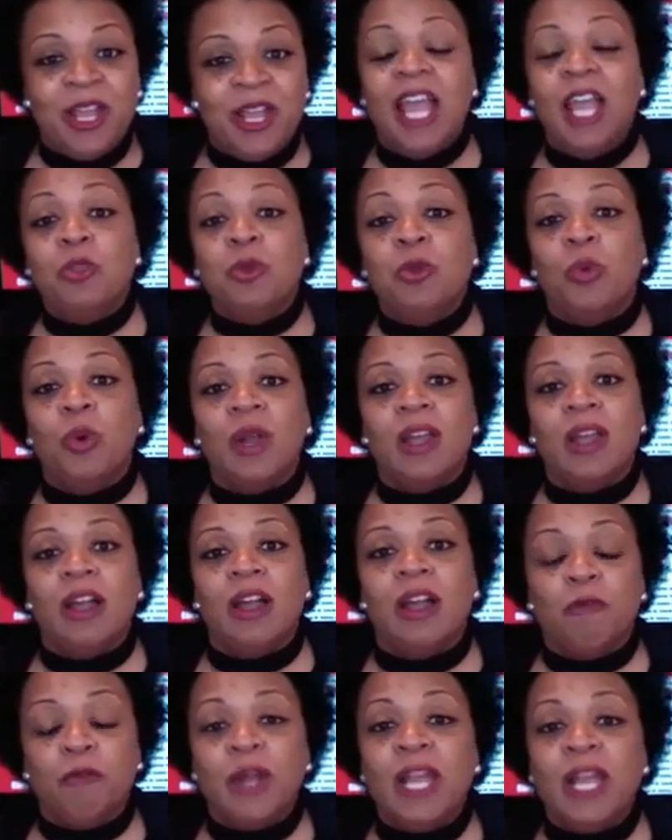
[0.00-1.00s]
and you weren't
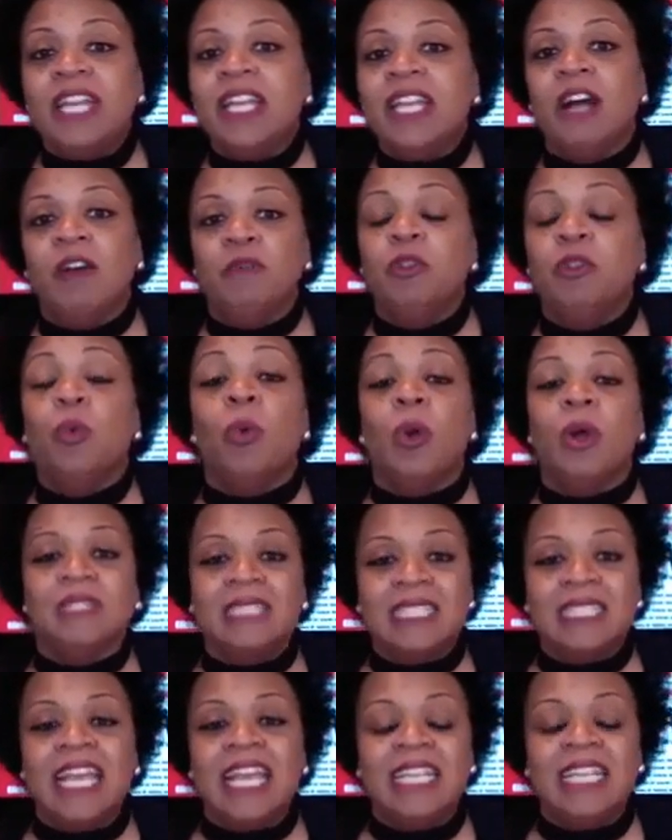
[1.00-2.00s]
afraid of the
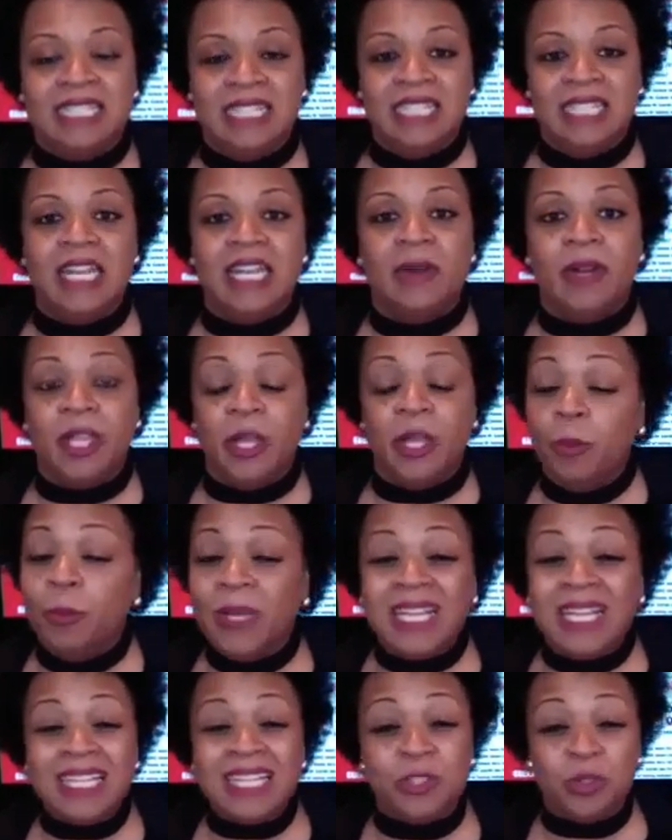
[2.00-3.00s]
worst case scenario,
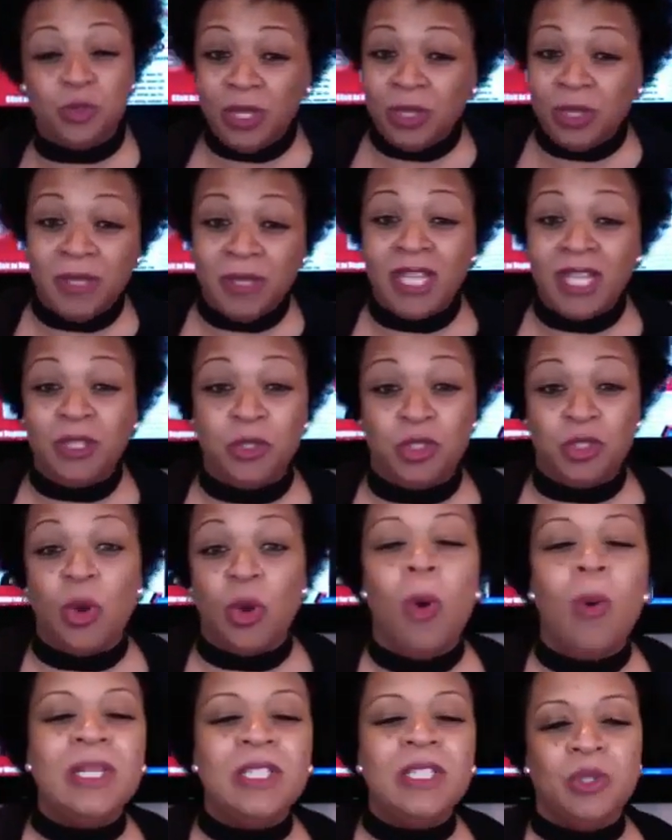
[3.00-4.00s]
because dream killers are
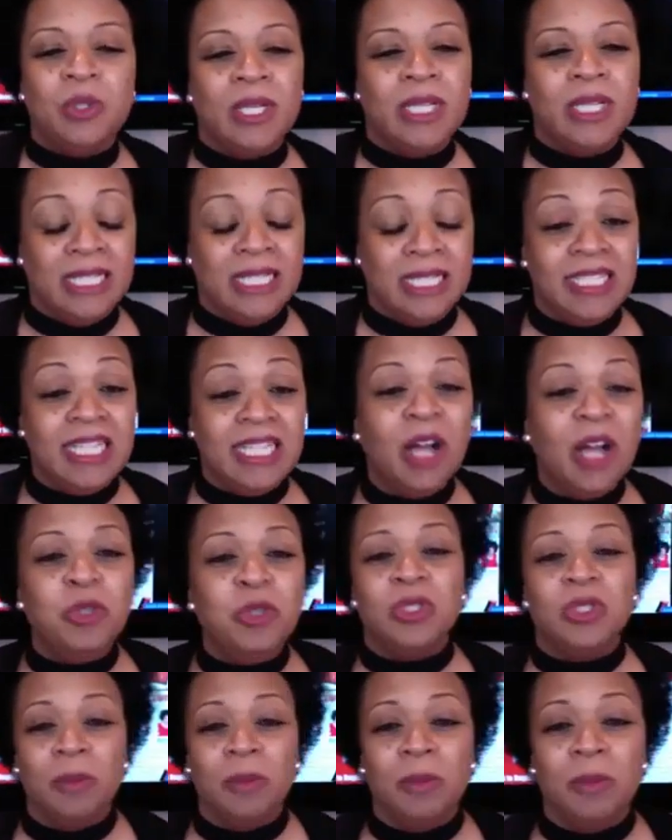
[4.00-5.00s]
always going to tell
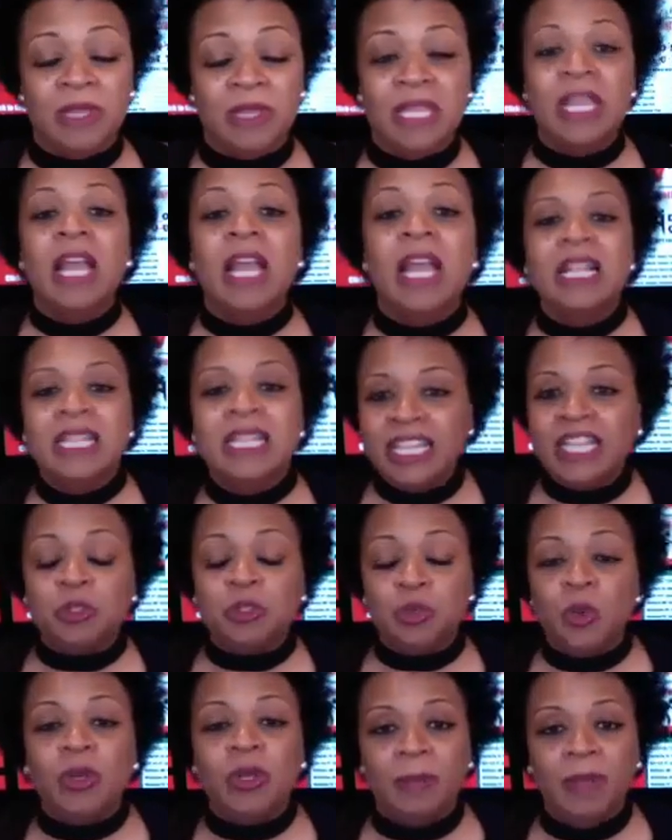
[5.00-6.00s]
you something that's
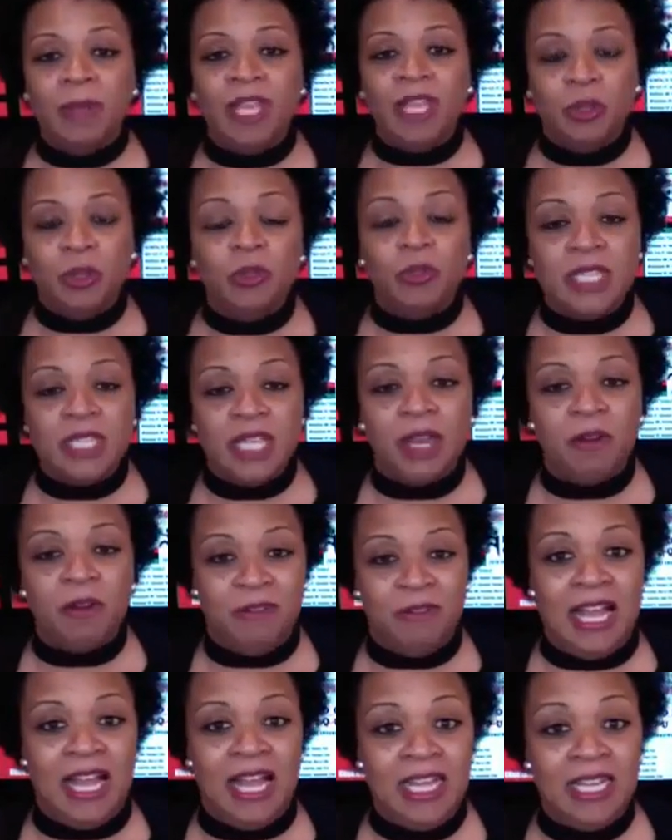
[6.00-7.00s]
going to make you
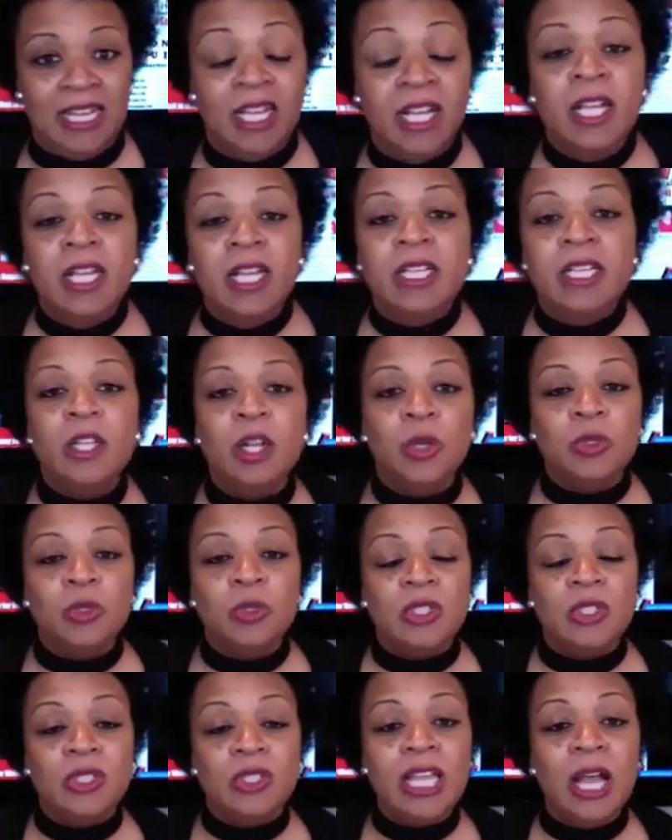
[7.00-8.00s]
terrified.
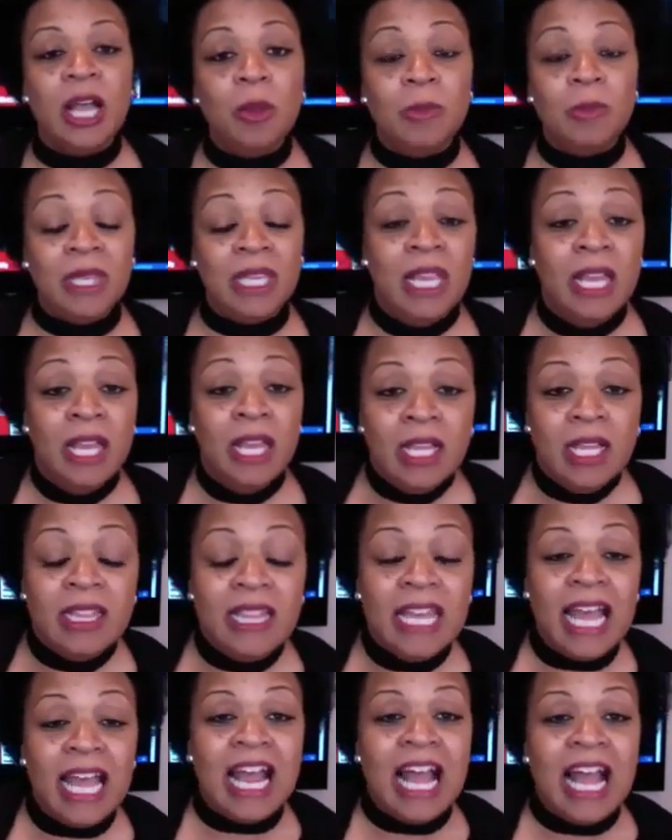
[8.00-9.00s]
To tell me
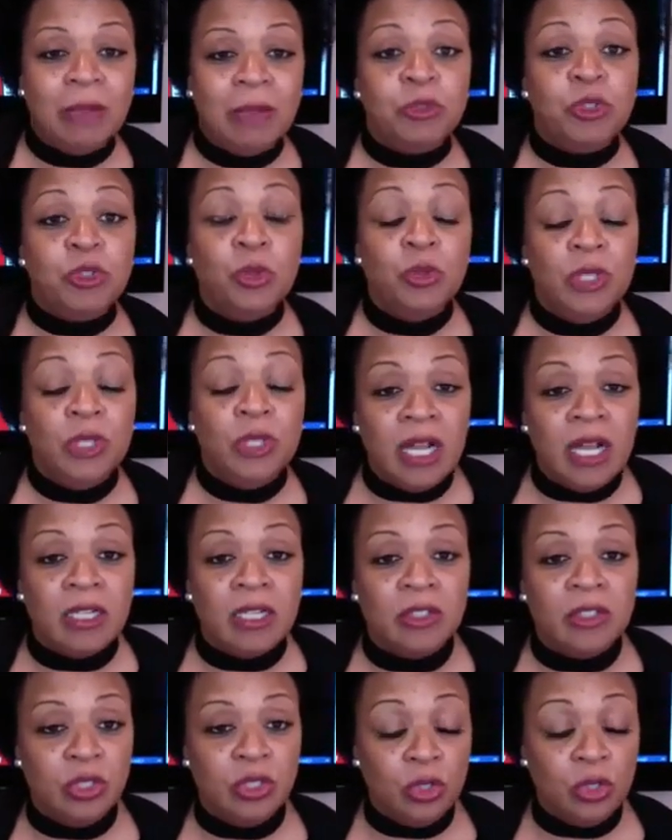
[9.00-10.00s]
that I'm too
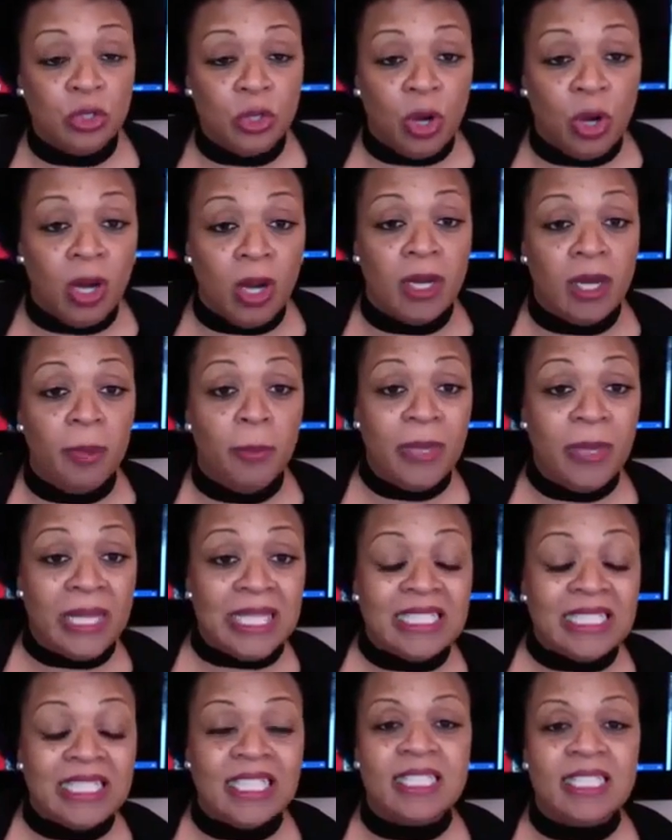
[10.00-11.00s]
young to start a
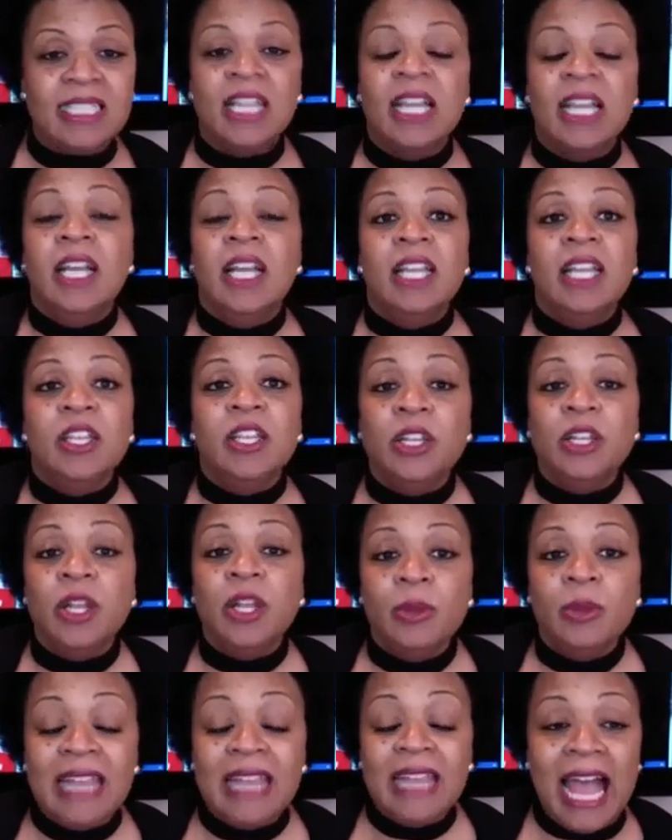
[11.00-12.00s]
business,
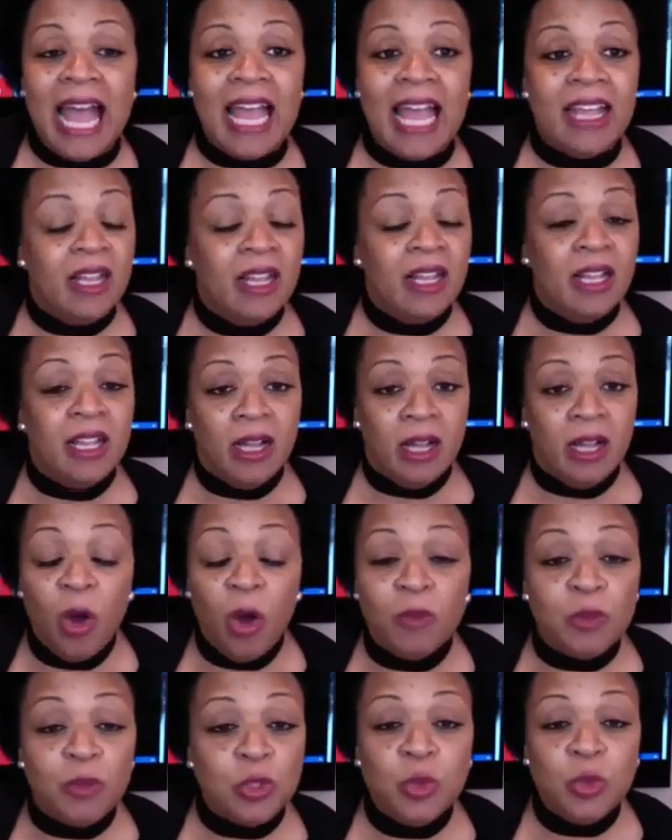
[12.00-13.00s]
that
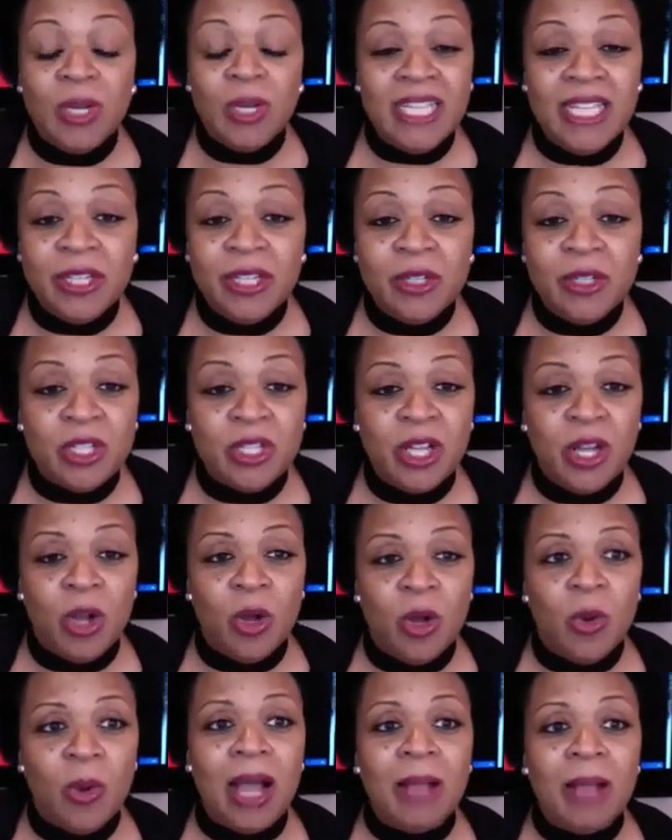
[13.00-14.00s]
over 20 years
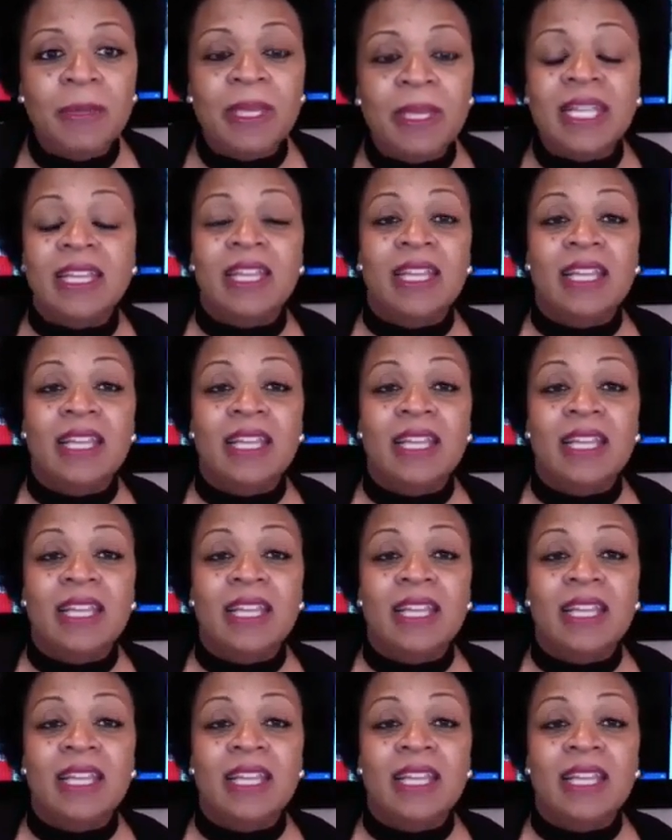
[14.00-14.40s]
ago, I mean,